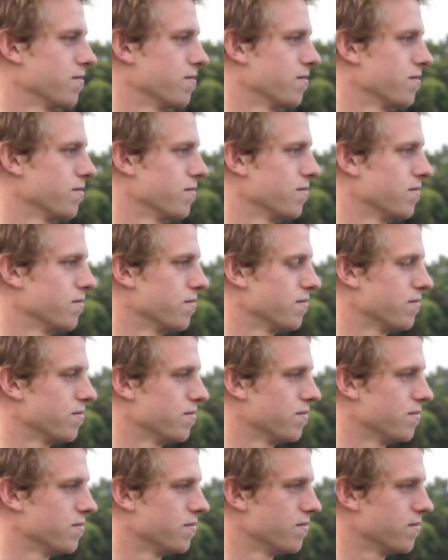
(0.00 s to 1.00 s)

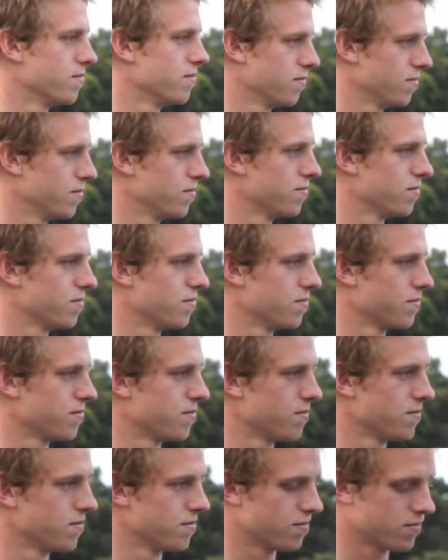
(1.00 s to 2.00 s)

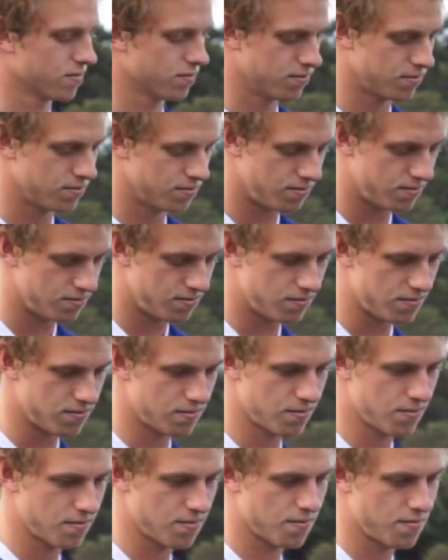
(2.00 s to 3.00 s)

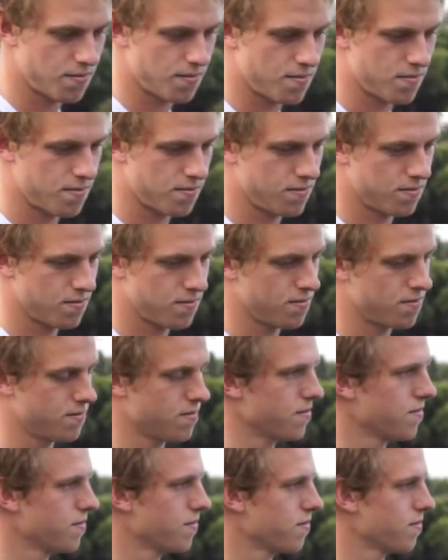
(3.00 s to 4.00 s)

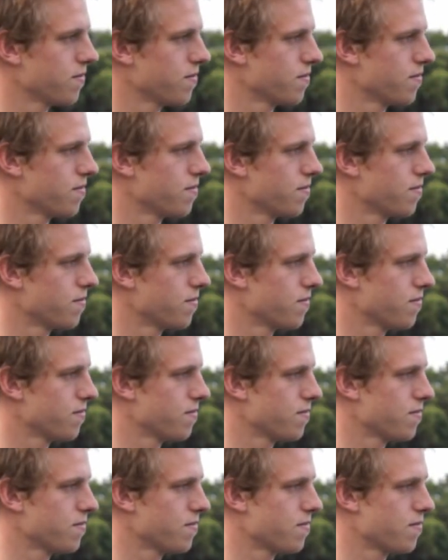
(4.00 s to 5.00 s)

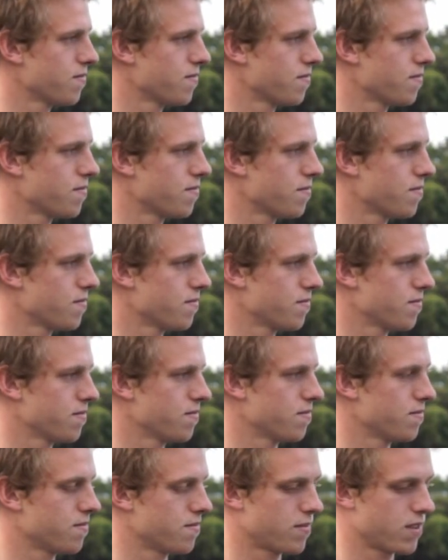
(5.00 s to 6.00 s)

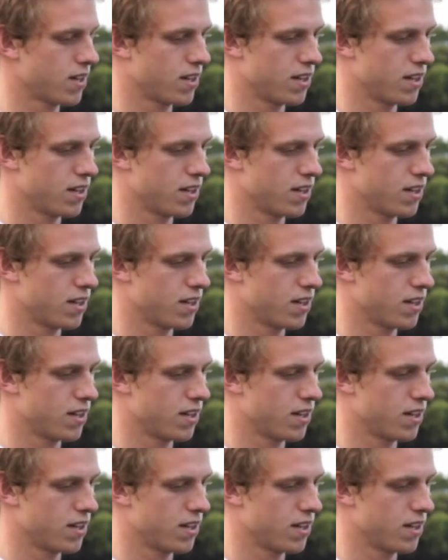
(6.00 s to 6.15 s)
(silent)